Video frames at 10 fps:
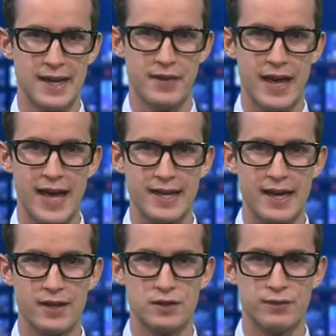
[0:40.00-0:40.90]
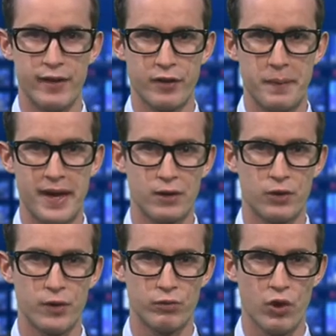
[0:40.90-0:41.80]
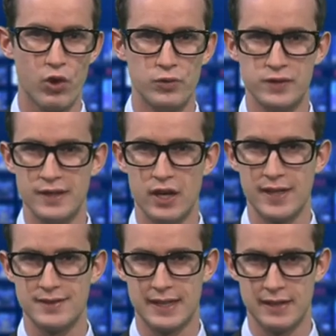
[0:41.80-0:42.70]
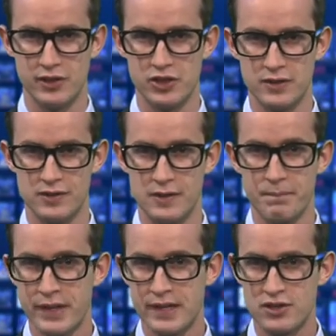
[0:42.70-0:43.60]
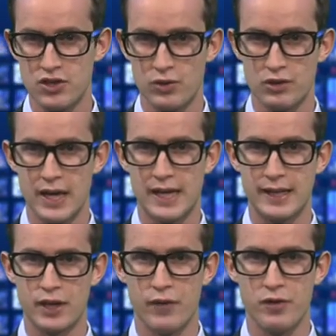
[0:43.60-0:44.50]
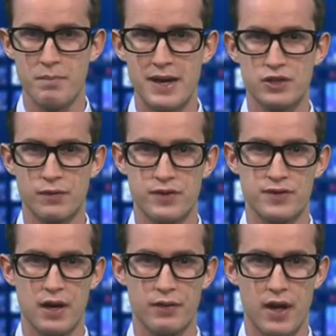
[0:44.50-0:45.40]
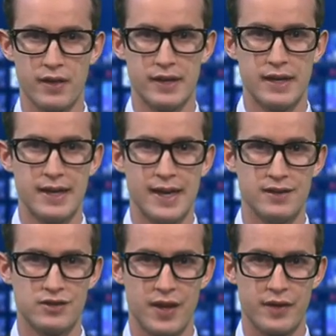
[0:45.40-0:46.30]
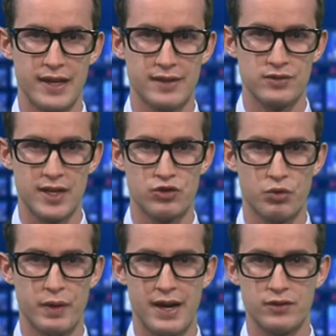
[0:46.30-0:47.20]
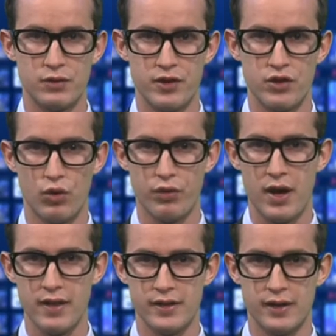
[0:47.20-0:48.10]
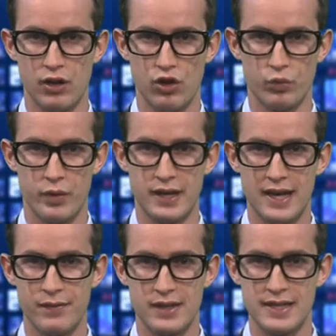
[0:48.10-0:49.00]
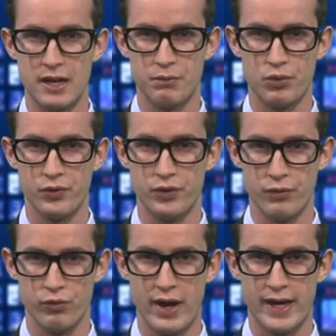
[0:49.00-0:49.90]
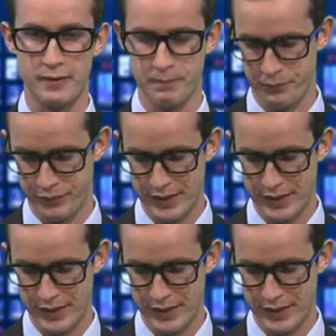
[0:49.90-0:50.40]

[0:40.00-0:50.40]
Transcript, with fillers: and the A A is fearing panic on the roads in the icy conditions. Snow's likely over much of the South Island and southern and central parts of the North Island, along with heavy downpours of rain.